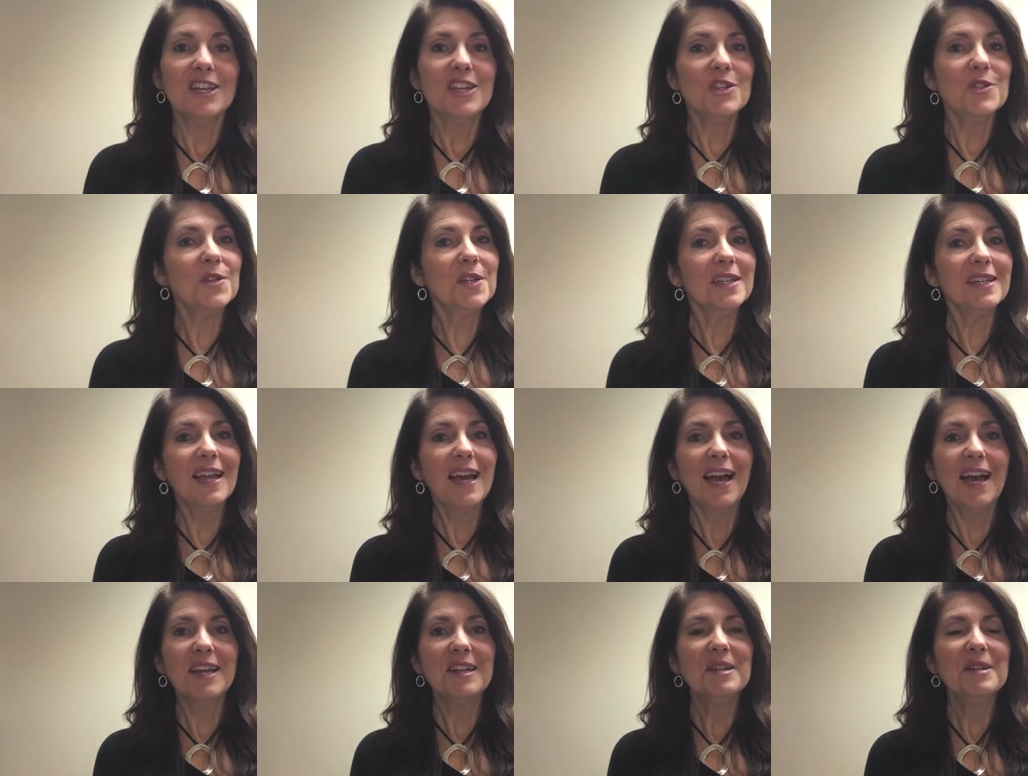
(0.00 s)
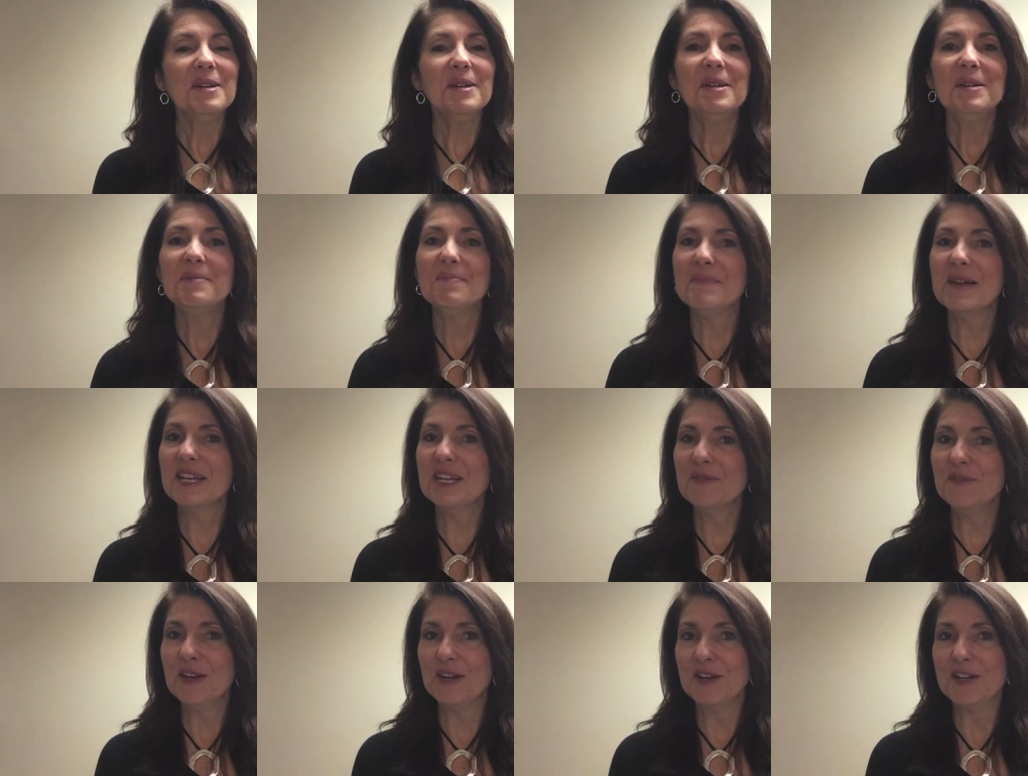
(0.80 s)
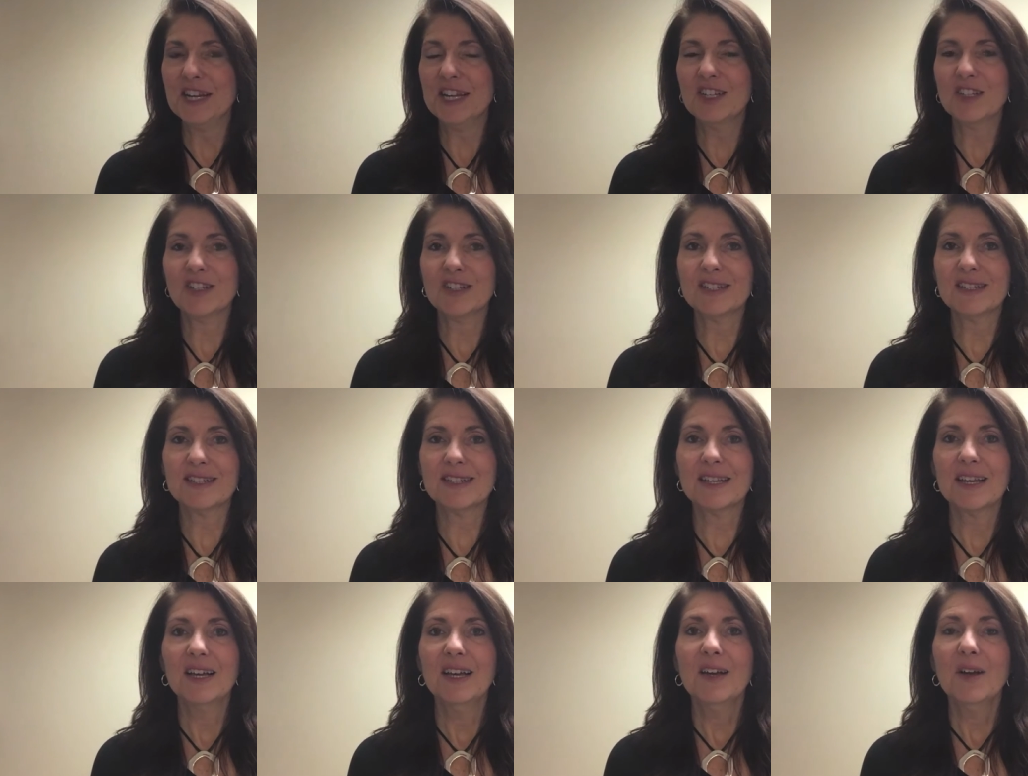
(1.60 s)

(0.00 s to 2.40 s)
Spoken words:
You can add many variations.